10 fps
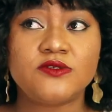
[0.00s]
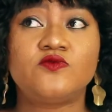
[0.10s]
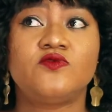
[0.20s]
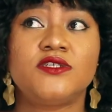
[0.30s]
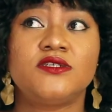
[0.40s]

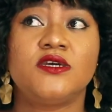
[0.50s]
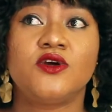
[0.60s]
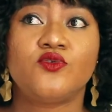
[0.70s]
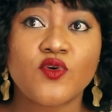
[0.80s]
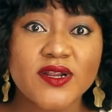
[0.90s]
If we
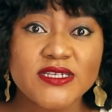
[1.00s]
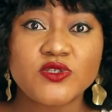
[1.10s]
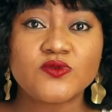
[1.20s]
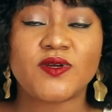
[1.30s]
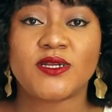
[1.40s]
run
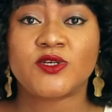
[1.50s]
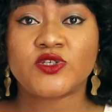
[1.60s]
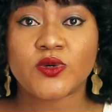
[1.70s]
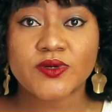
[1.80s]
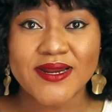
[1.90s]
into
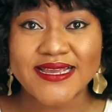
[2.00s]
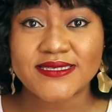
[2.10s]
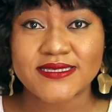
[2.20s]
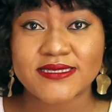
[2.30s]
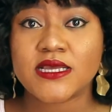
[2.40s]
financial
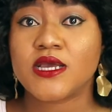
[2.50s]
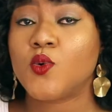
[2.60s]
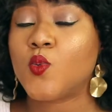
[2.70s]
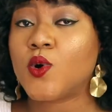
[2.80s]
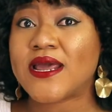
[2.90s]
crisis,
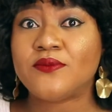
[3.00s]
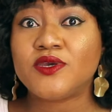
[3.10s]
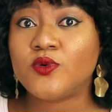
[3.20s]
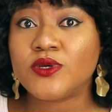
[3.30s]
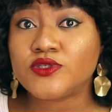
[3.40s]
what are we
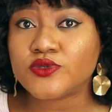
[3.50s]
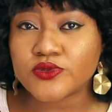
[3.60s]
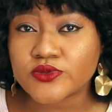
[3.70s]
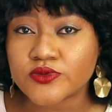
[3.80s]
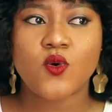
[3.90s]
going to do?